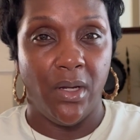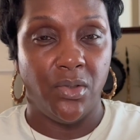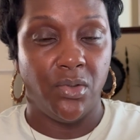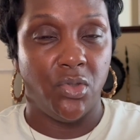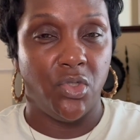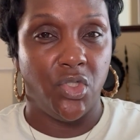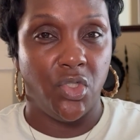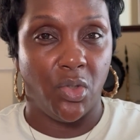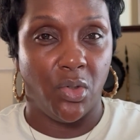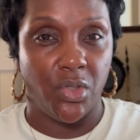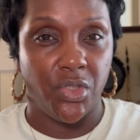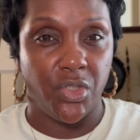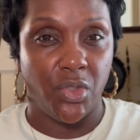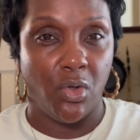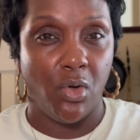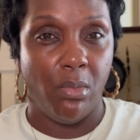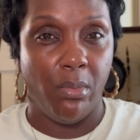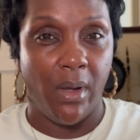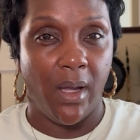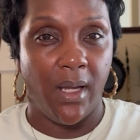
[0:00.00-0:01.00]
to Giorgio
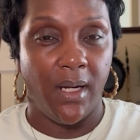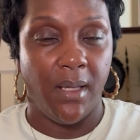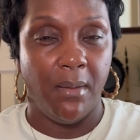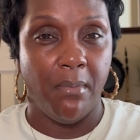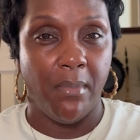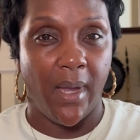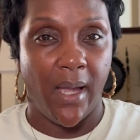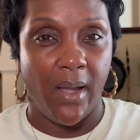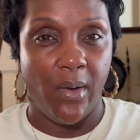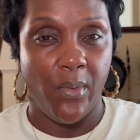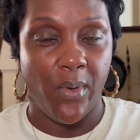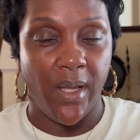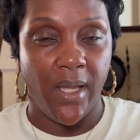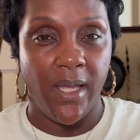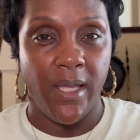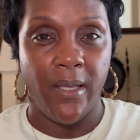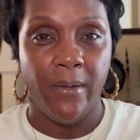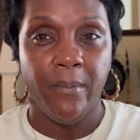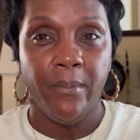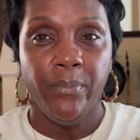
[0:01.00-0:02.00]
Armani My
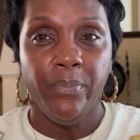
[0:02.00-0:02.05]
Way.